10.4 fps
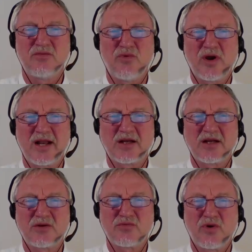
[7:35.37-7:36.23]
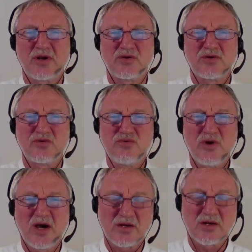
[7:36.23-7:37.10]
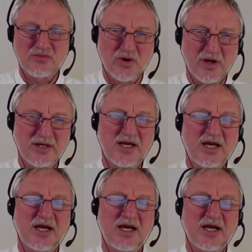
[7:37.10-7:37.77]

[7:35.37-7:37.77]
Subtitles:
101, 201,